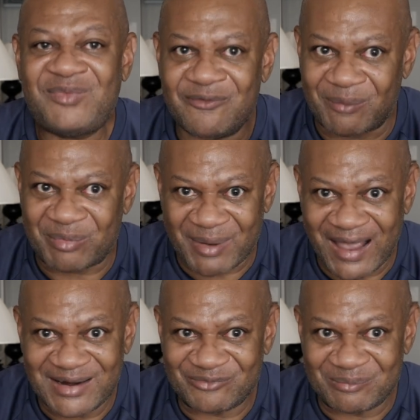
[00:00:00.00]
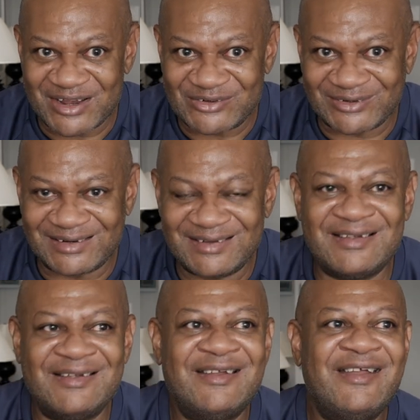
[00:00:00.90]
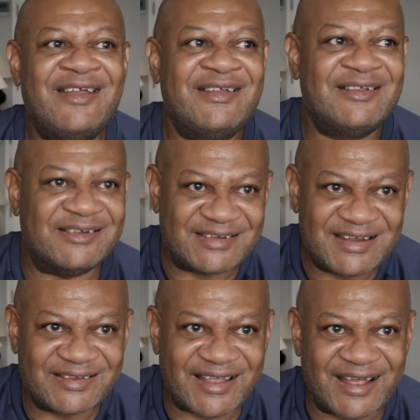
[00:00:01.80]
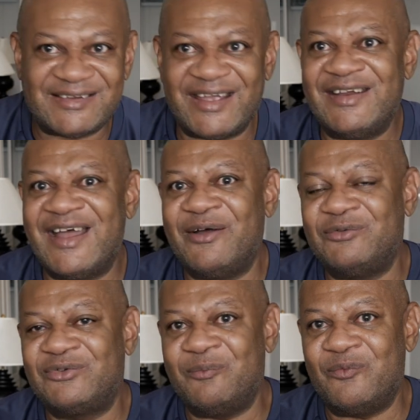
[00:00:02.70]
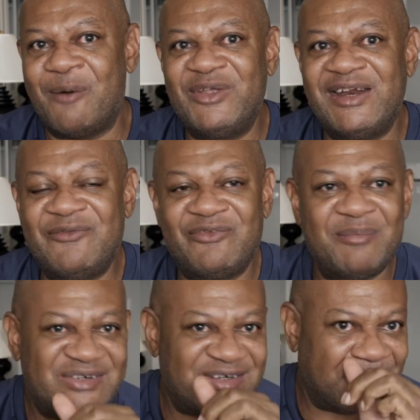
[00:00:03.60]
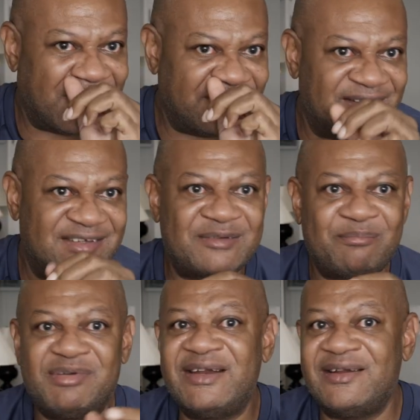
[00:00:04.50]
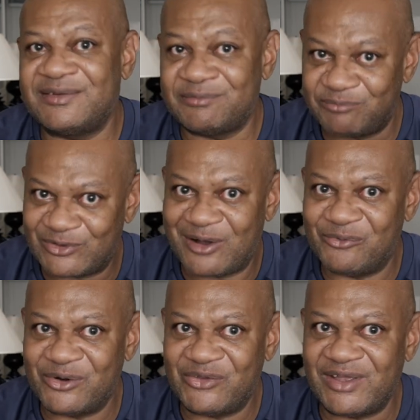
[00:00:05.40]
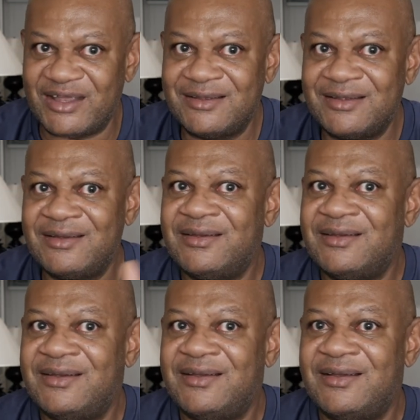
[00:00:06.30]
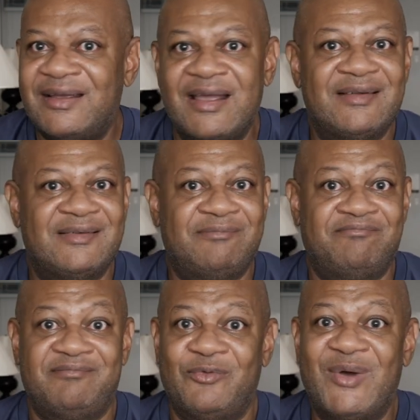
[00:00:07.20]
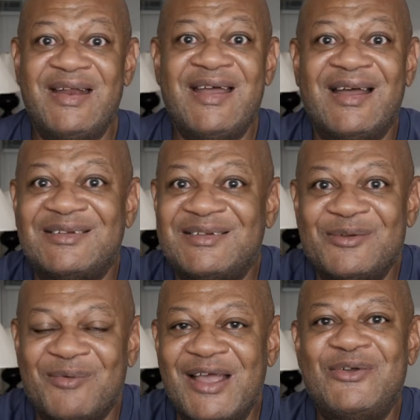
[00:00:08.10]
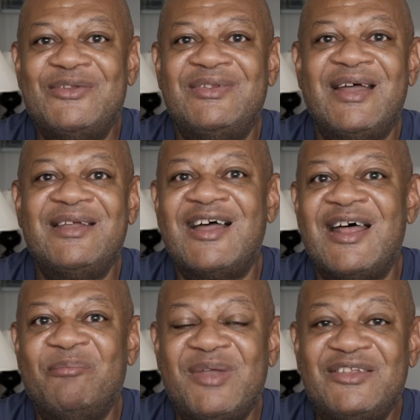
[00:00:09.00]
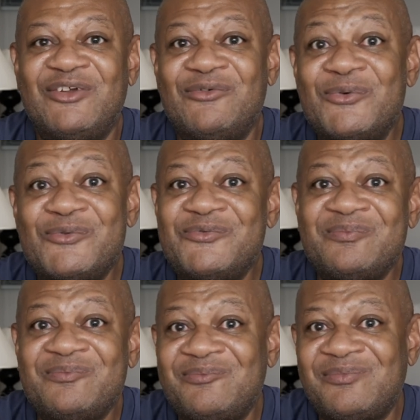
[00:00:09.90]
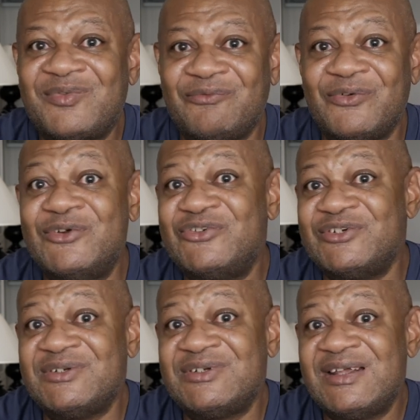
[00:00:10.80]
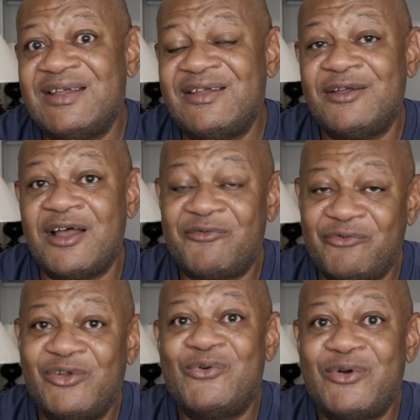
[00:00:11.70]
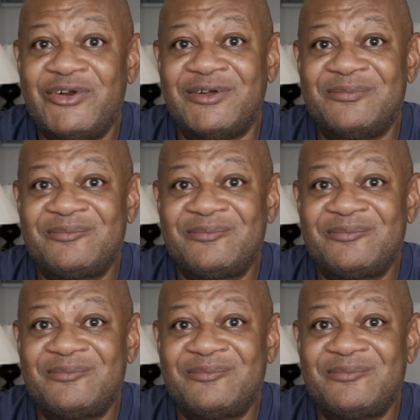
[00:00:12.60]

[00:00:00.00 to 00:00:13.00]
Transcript: From the patent information and seeing that, and now some updated information about this planner software thing. Why not? Why couldn't Nikon make their own version of a recorder?